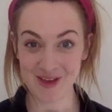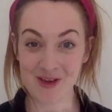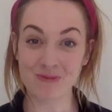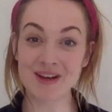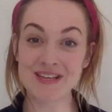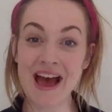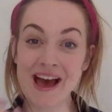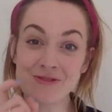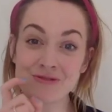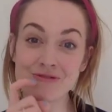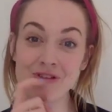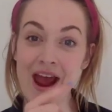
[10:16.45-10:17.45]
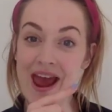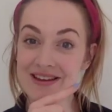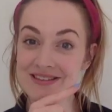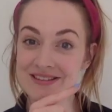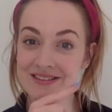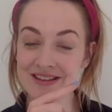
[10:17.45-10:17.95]
We'd had
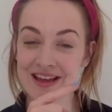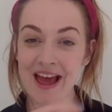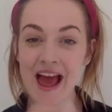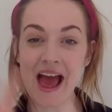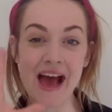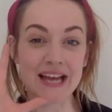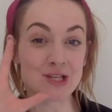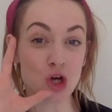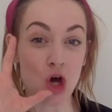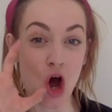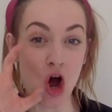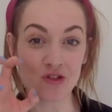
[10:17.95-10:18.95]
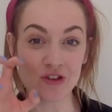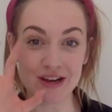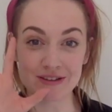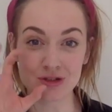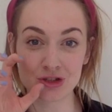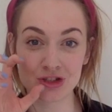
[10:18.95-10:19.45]
red and
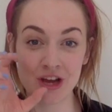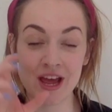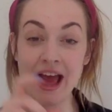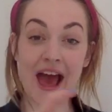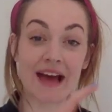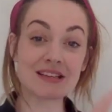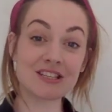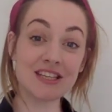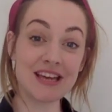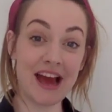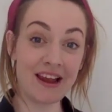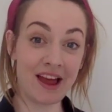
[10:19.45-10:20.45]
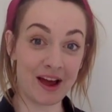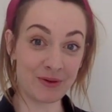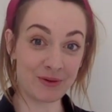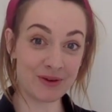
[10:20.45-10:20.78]
orange and yellow,